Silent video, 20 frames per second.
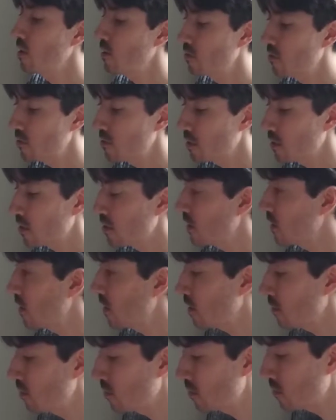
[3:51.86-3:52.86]
Ethernet
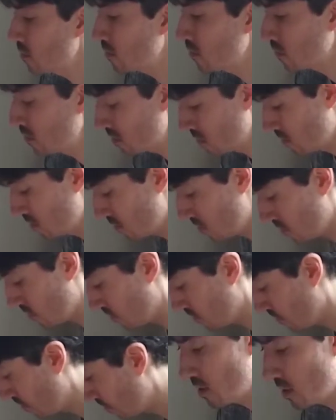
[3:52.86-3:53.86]
cable
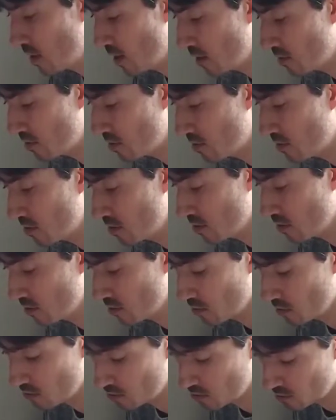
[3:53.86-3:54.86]
attached
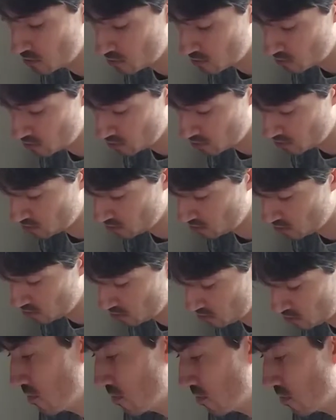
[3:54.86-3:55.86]
to the
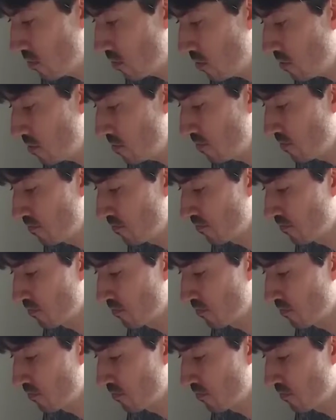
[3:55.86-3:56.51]
control,